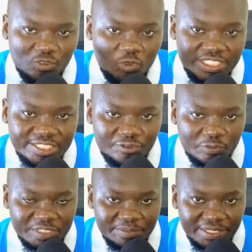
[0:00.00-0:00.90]
So what is
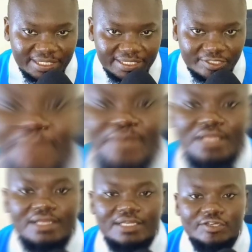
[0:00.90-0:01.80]
dropshipping?
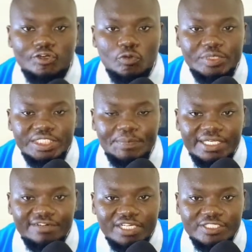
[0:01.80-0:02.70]

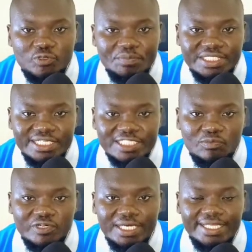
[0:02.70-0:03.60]
Dropshipping refers to a business
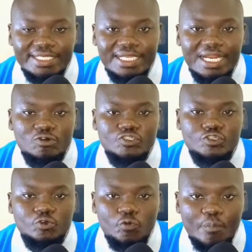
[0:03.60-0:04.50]
model that allows
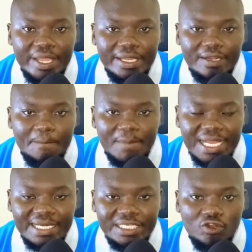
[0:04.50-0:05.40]
you to make
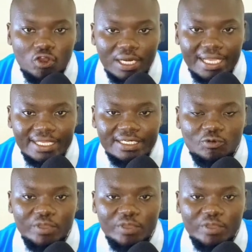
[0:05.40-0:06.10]
money online